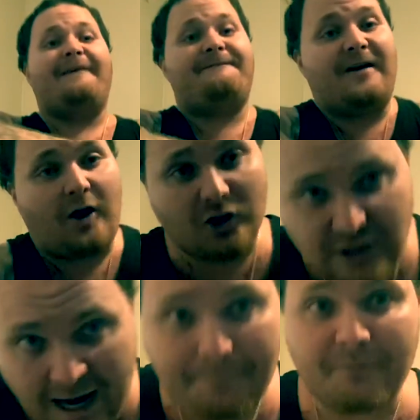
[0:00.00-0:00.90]
fell on
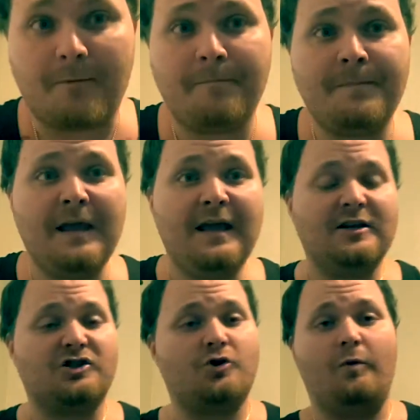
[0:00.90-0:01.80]
top of him.
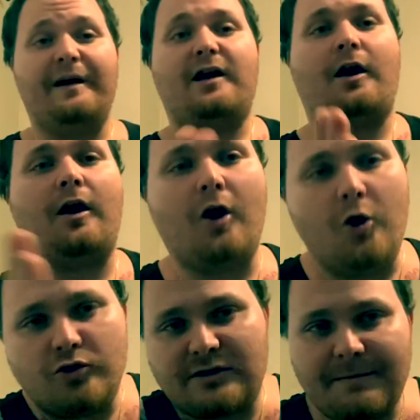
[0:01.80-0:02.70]
So when it
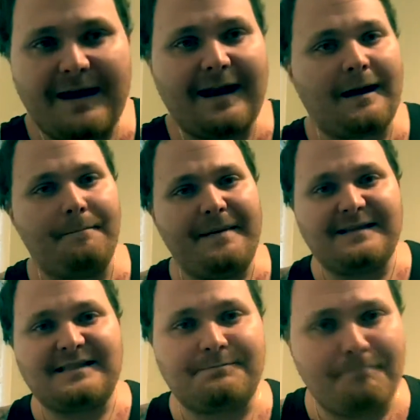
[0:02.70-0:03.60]
closed, it made like a big
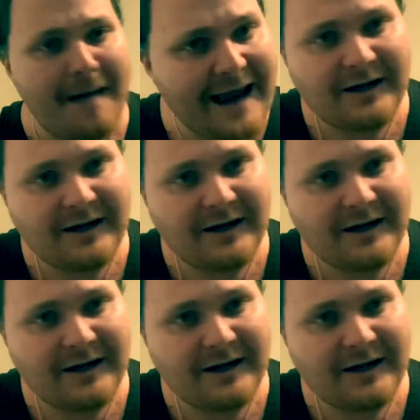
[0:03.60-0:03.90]
smack